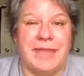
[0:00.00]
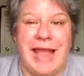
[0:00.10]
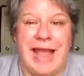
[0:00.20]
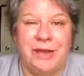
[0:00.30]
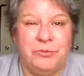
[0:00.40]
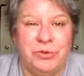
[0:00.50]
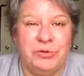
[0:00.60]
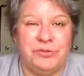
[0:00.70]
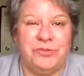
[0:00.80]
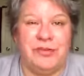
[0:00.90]
how
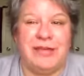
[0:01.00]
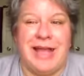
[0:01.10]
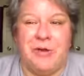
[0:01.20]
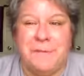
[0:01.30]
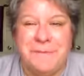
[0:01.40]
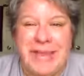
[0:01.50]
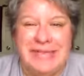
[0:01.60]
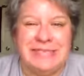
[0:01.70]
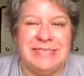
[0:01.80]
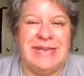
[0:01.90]
beautiful, how
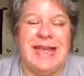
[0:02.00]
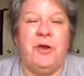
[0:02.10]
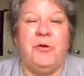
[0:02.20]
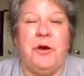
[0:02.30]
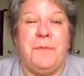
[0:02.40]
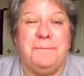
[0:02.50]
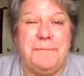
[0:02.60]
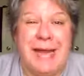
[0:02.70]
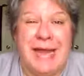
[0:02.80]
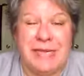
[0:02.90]
amazing, how
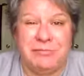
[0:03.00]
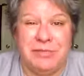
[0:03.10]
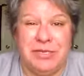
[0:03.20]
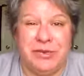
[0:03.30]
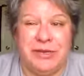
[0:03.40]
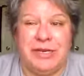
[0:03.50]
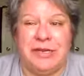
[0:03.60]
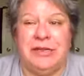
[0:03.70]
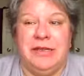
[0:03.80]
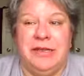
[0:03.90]

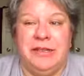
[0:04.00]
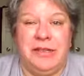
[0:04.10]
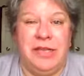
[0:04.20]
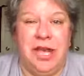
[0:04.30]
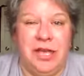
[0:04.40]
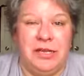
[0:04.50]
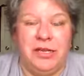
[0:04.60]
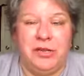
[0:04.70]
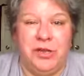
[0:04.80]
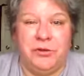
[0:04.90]
mind-blowing the
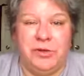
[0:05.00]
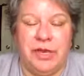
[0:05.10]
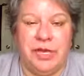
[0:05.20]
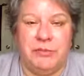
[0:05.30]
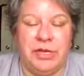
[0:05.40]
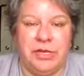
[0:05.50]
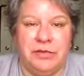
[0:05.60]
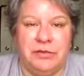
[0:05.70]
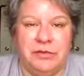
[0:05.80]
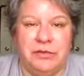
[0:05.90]
unknown can be.